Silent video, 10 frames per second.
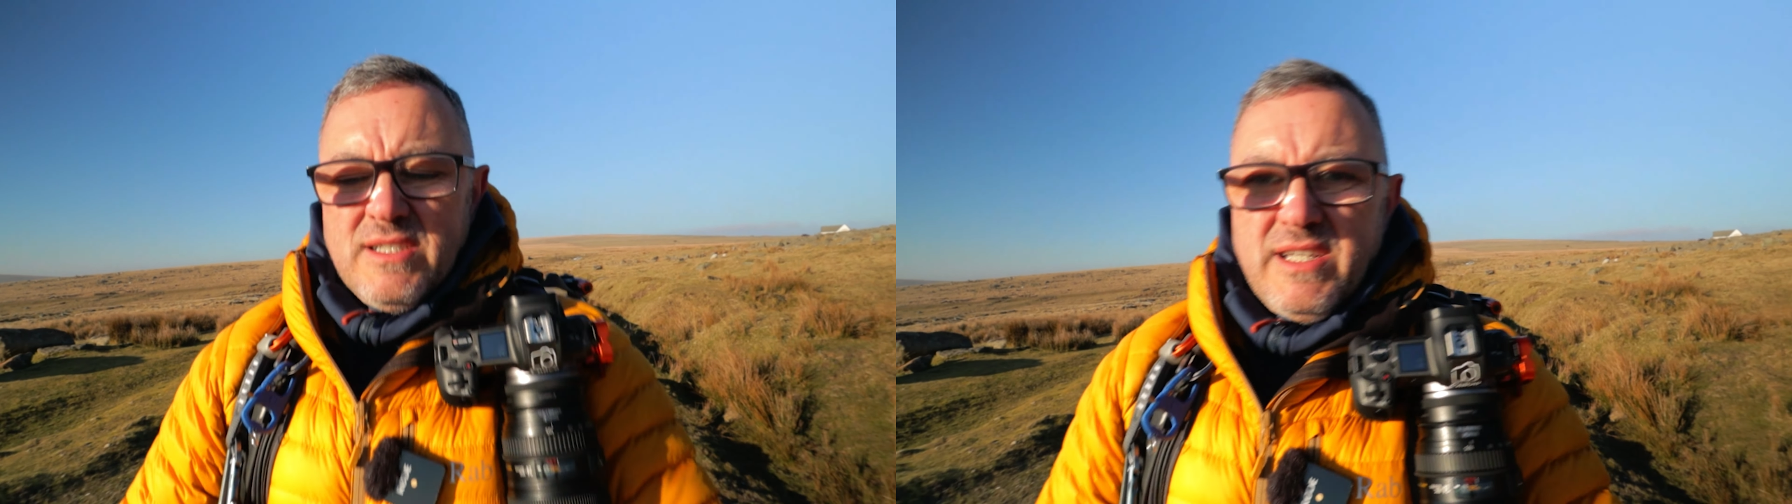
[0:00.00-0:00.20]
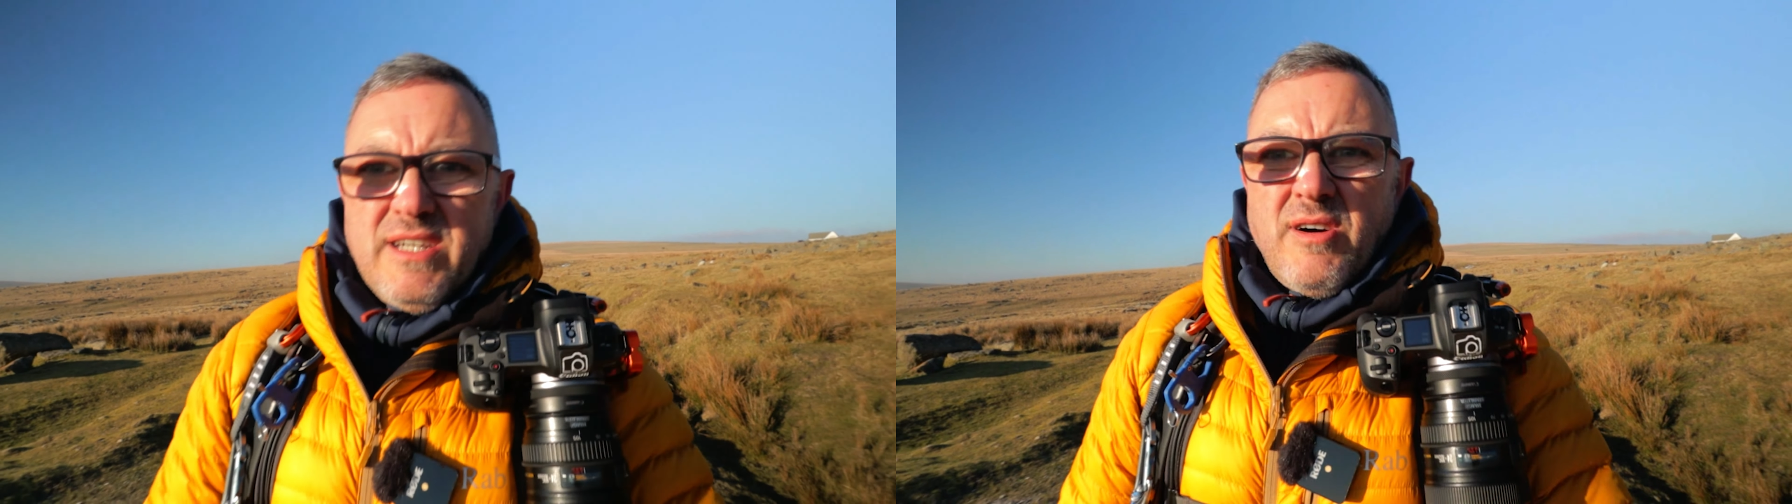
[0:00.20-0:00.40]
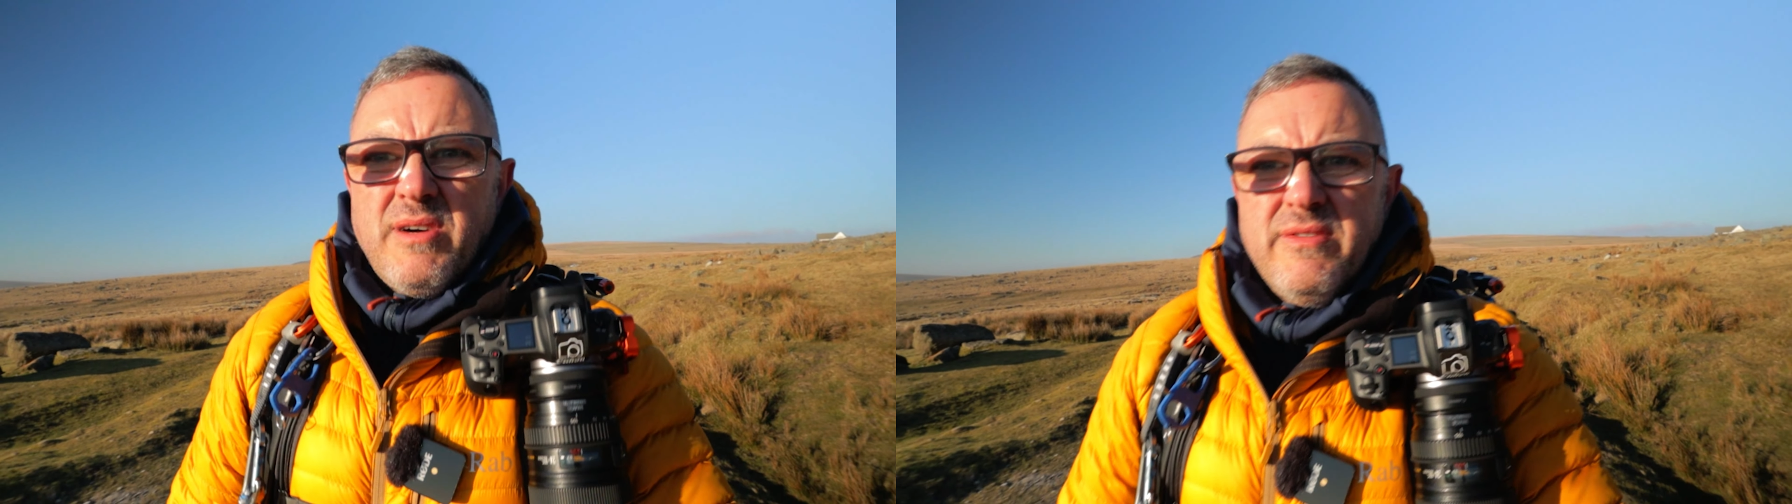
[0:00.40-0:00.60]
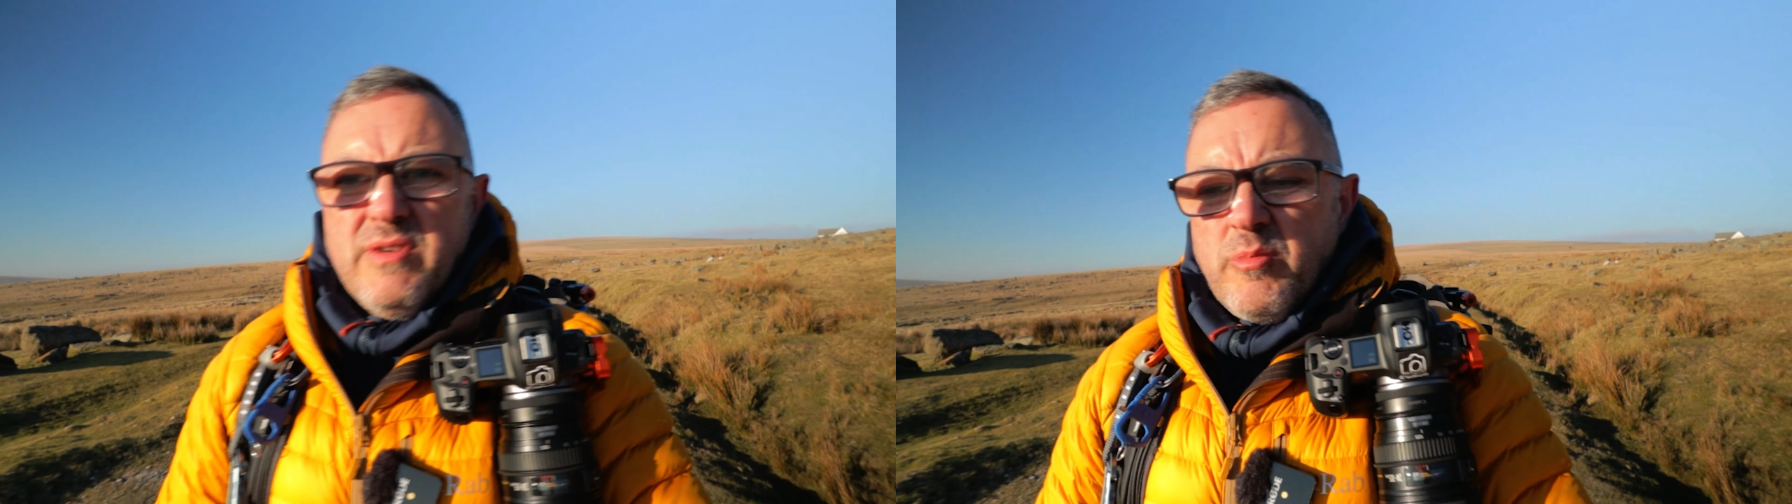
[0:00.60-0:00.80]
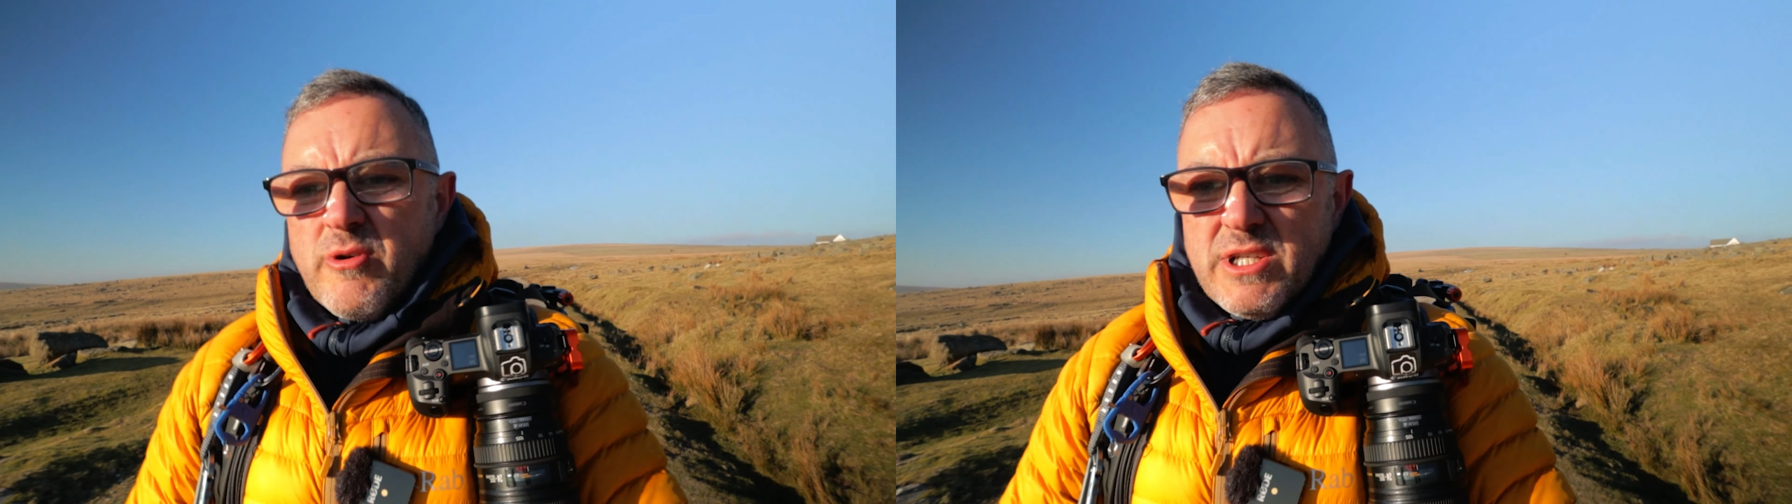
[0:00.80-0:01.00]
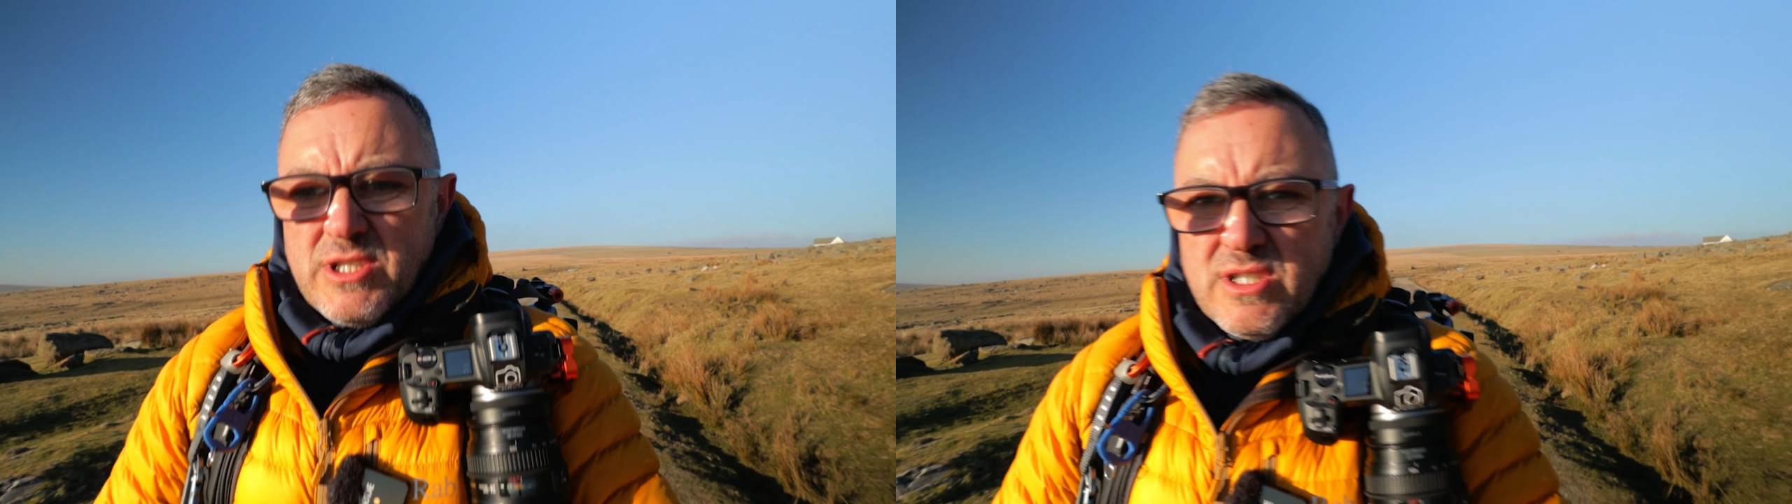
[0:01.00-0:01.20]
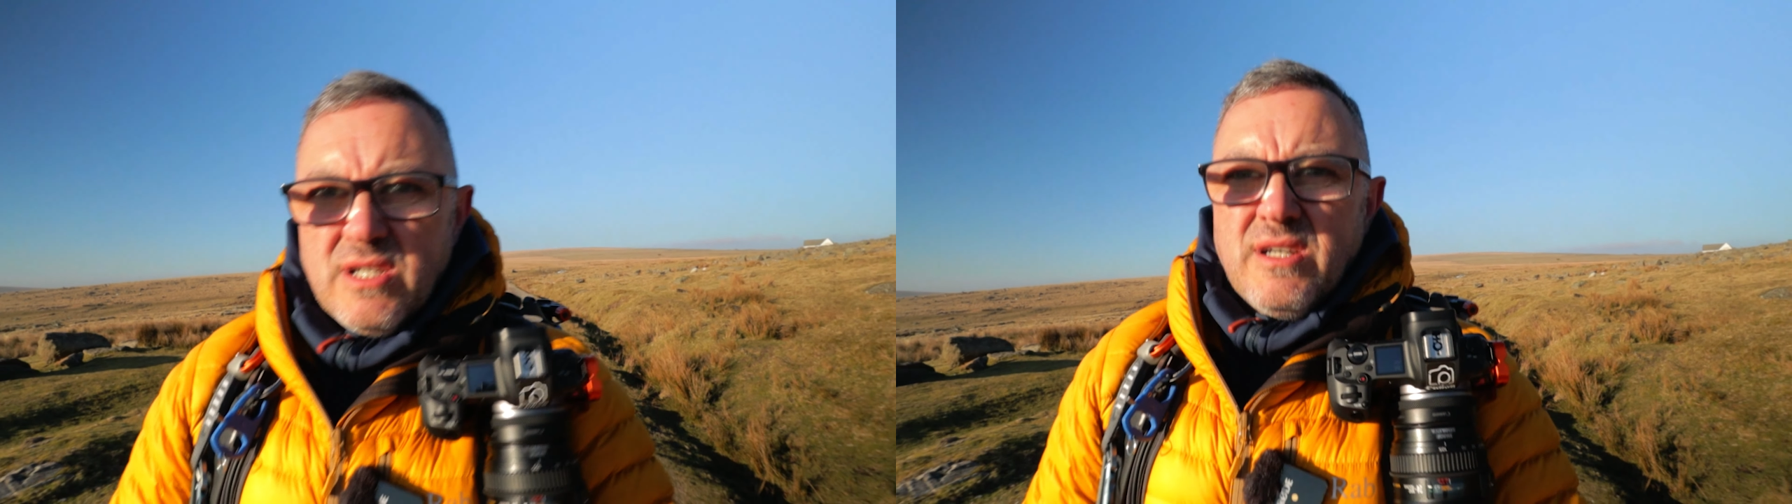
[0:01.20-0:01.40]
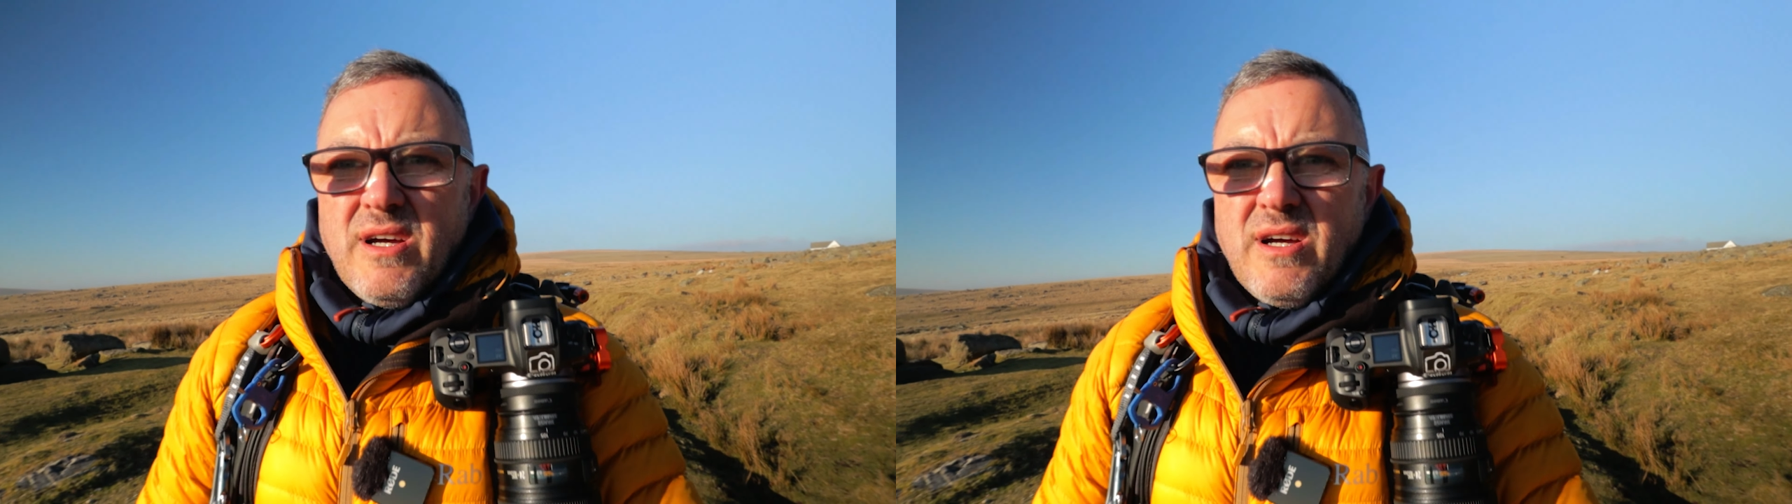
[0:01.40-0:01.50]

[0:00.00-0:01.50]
near Ivy Bridge.